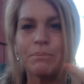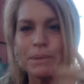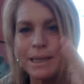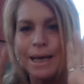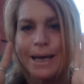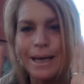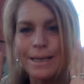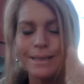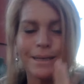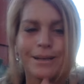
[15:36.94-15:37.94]
up in the
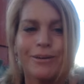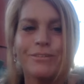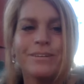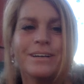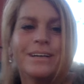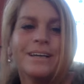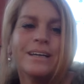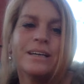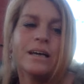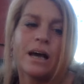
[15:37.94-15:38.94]
head, you know?
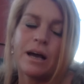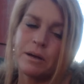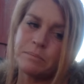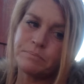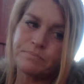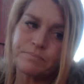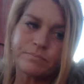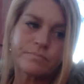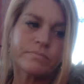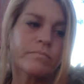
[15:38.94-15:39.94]
Um,
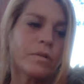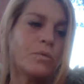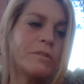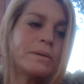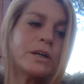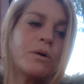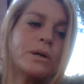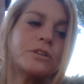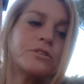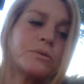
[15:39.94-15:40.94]
we've been
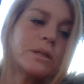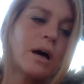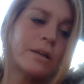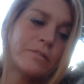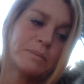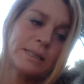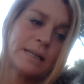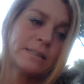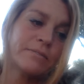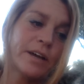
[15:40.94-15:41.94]
going through a lot of
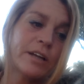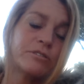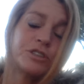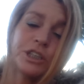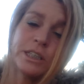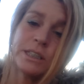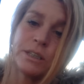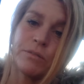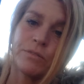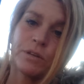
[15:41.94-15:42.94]
obsessive energy.
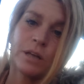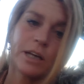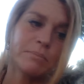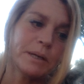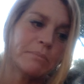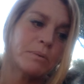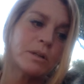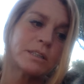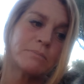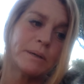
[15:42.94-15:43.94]
So for a lot of
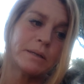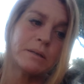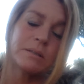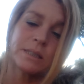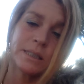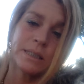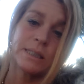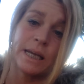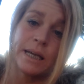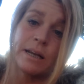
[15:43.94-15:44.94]
people, it's been
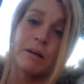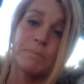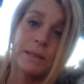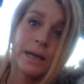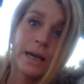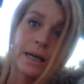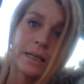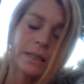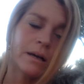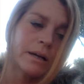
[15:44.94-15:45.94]
staying up in the
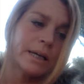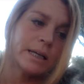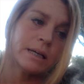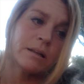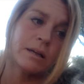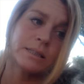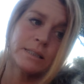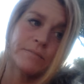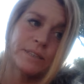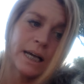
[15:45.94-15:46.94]
head and not getting a lot of
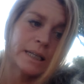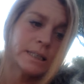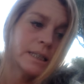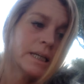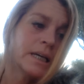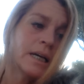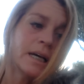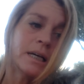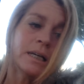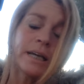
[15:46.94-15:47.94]
stuff done,
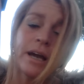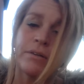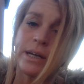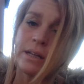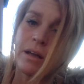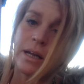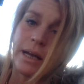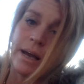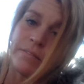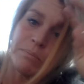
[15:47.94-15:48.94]
carrying a lot
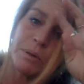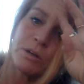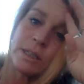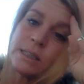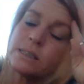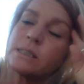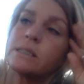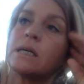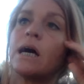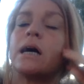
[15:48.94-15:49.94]
of heavy
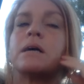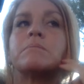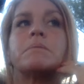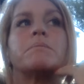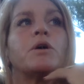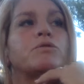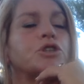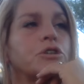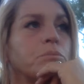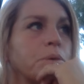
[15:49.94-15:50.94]
burdens, um,
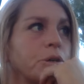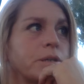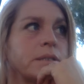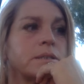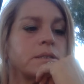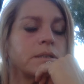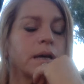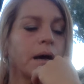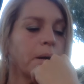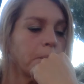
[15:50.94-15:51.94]
emotional burdens,
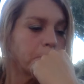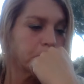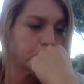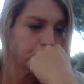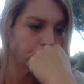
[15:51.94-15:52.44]
um,